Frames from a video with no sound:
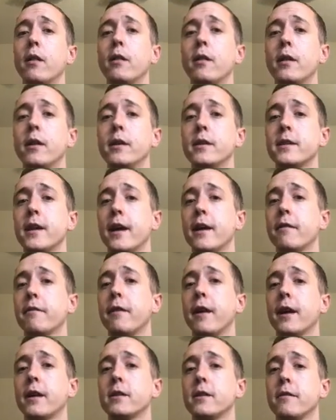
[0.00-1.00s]
the side
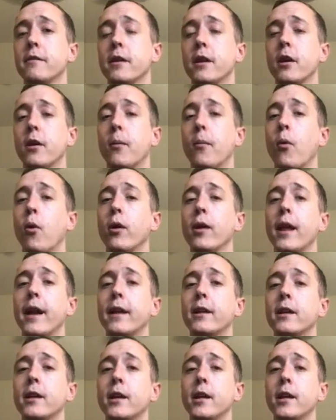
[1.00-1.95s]
effects of it are more likely